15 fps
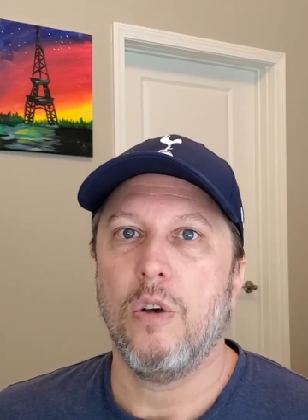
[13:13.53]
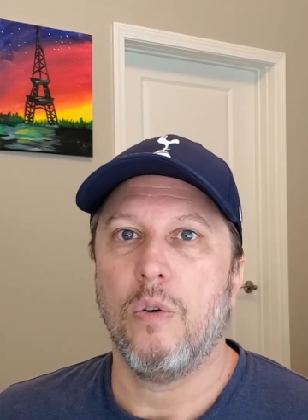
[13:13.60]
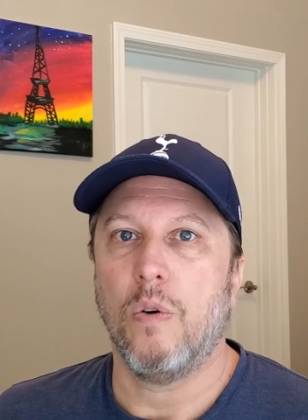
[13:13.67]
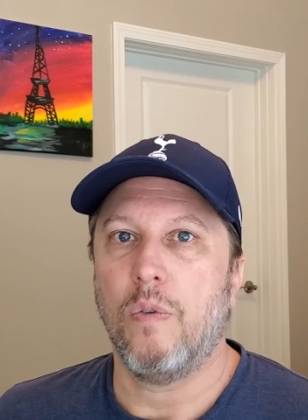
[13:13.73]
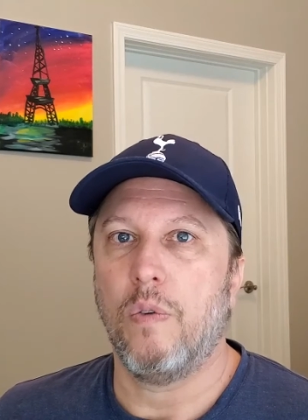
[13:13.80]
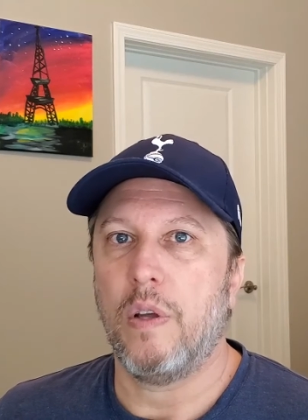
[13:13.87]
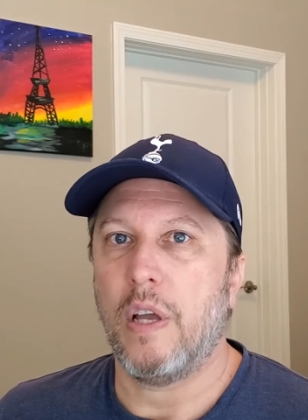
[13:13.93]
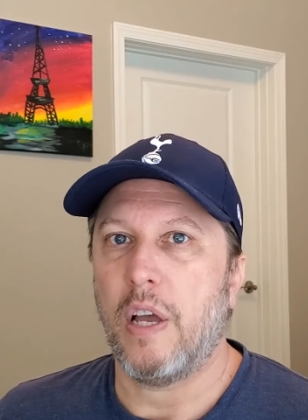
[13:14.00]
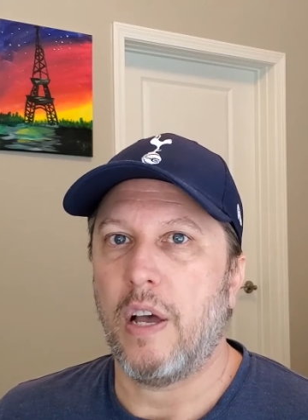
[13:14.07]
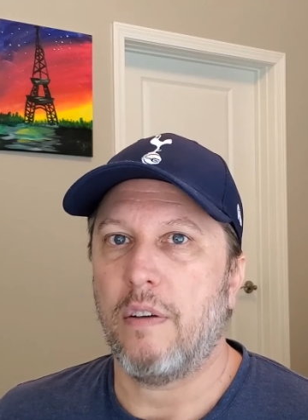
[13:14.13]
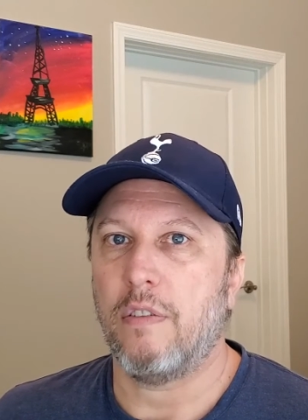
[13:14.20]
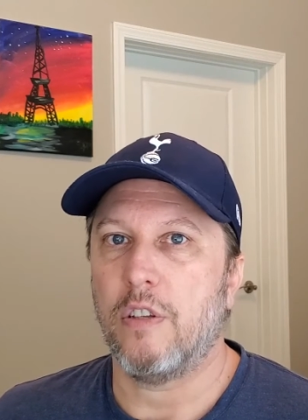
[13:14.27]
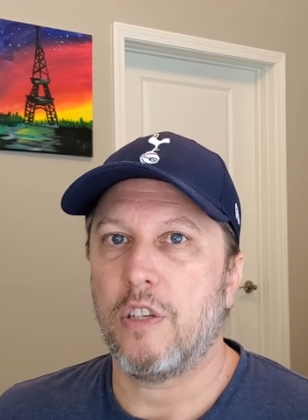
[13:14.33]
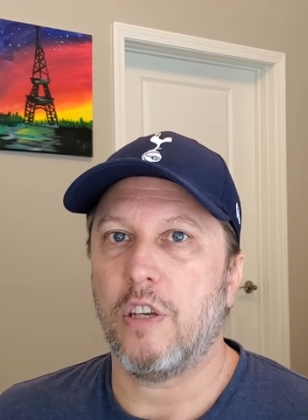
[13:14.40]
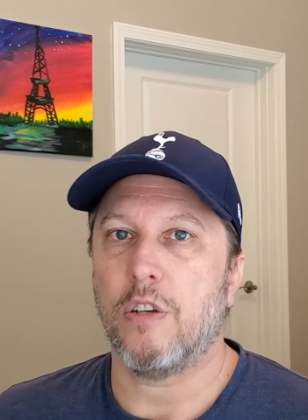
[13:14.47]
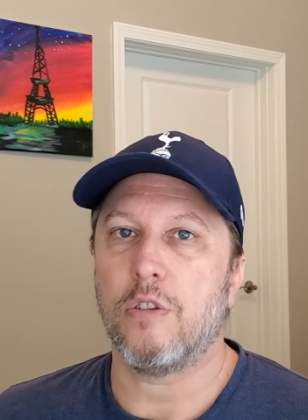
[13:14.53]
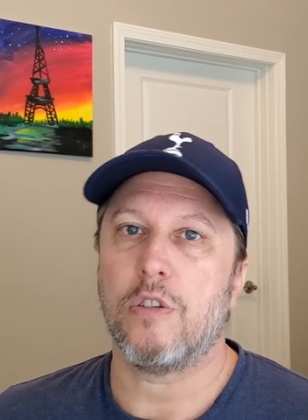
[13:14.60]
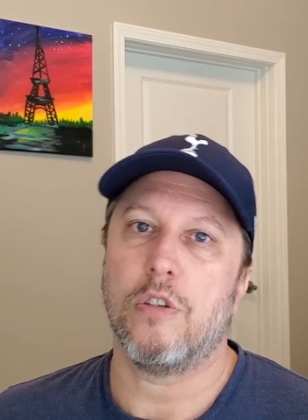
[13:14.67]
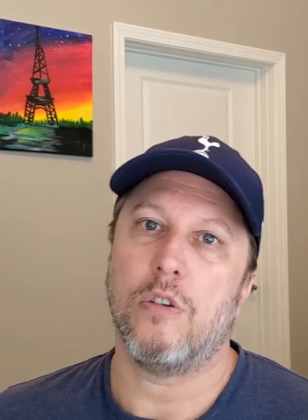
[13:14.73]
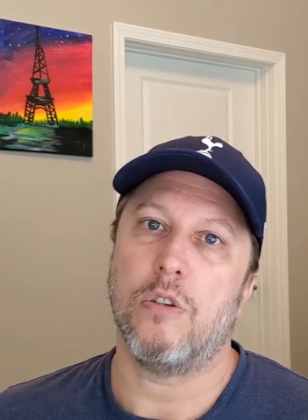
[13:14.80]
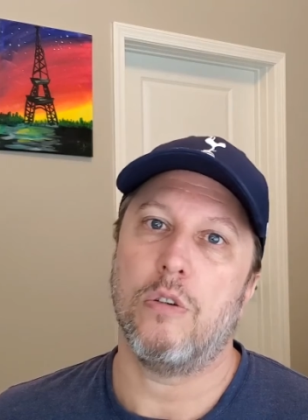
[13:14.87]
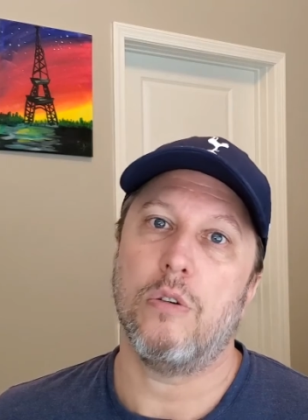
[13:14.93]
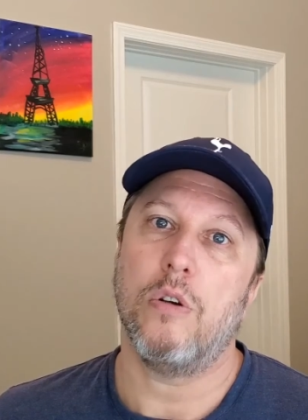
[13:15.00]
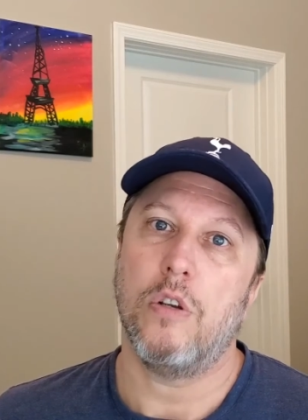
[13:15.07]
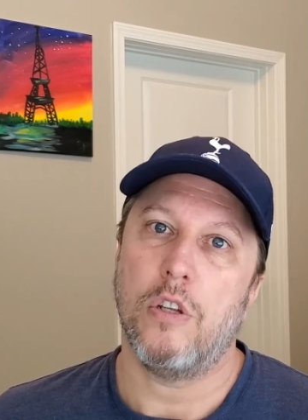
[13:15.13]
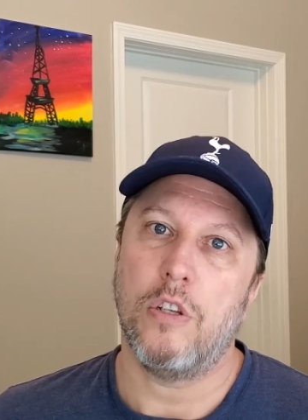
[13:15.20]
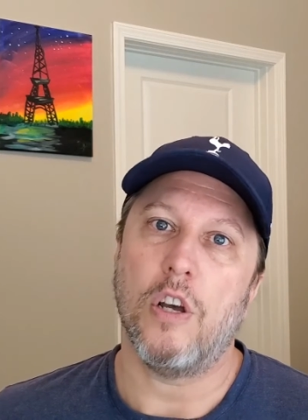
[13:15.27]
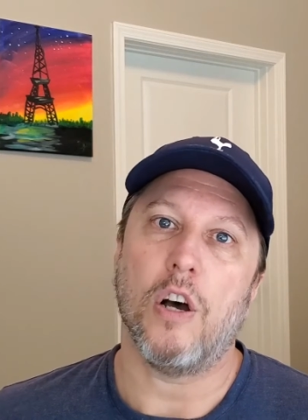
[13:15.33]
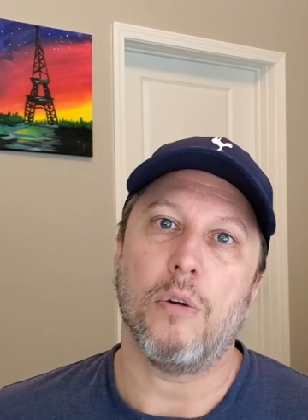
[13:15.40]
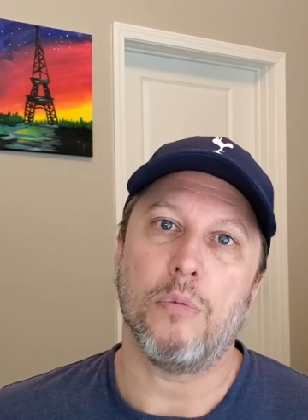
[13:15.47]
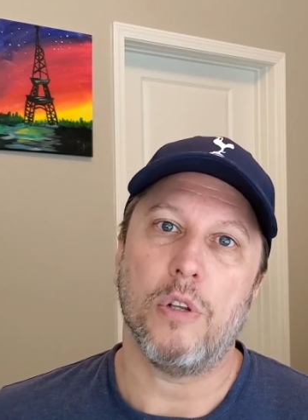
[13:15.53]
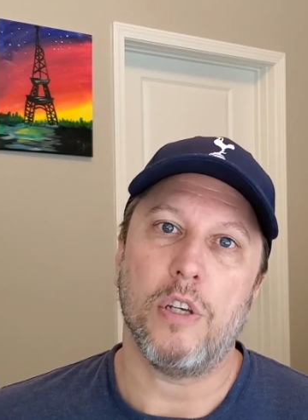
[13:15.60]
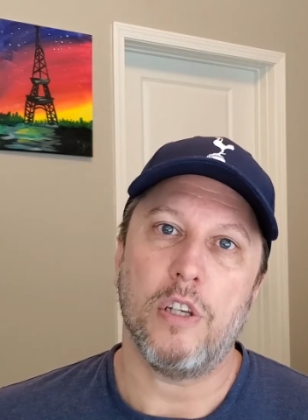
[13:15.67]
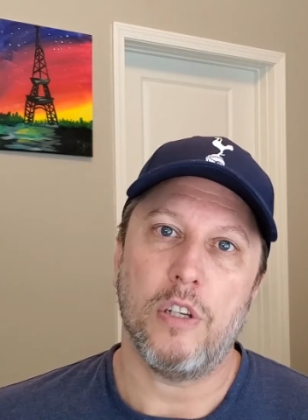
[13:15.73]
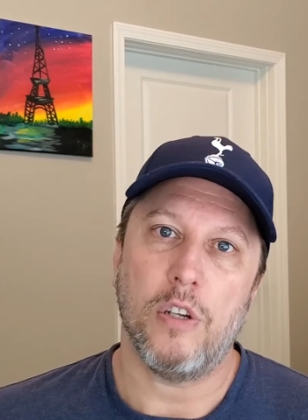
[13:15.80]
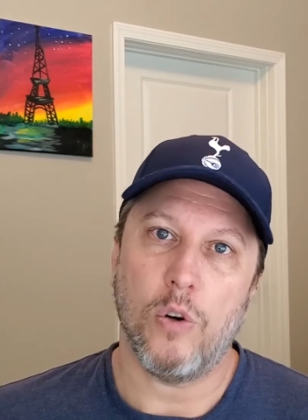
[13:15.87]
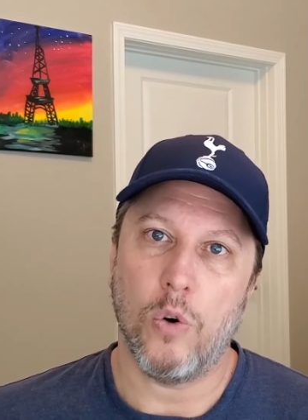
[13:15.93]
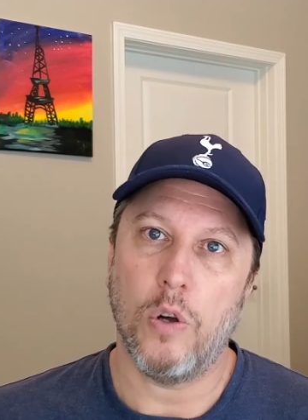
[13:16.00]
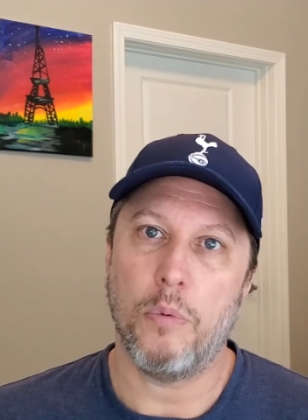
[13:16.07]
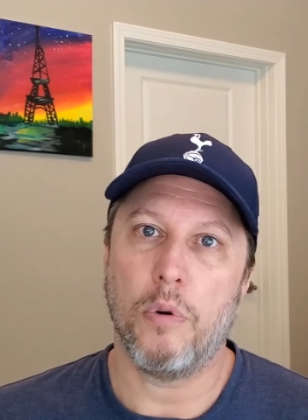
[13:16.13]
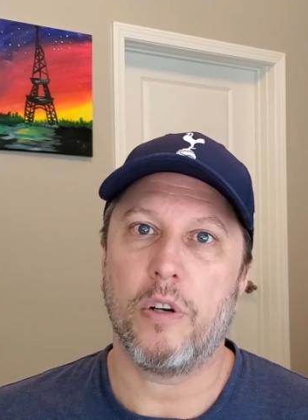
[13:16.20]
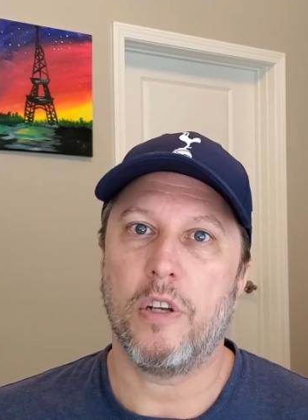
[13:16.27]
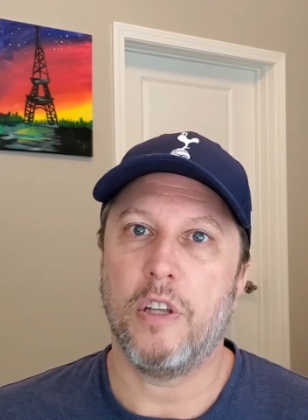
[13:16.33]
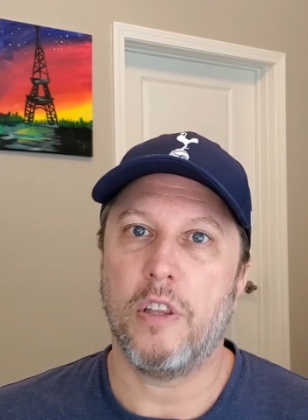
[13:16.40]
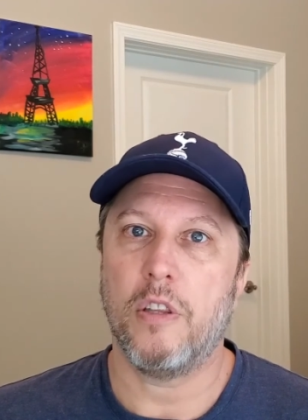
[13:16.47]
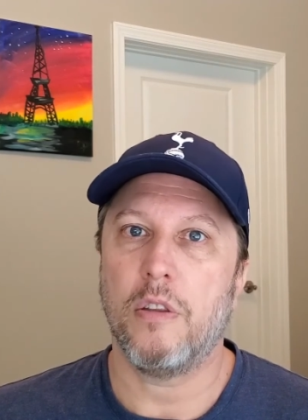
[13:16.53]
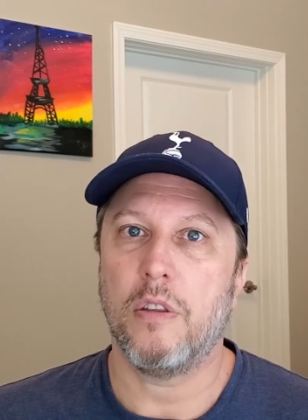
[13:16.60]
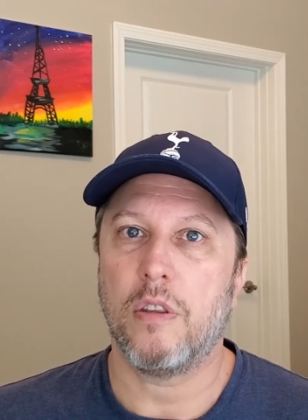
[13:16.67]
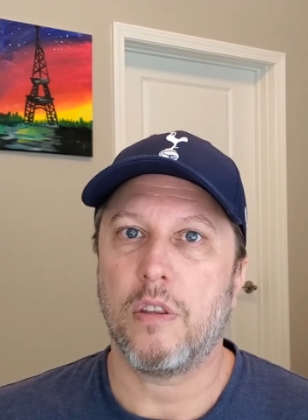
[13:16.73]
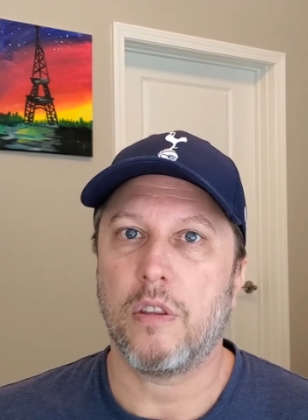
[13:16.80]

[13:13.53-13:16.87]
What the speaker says: when we have Lo Celso and Domblé and Højbjerg in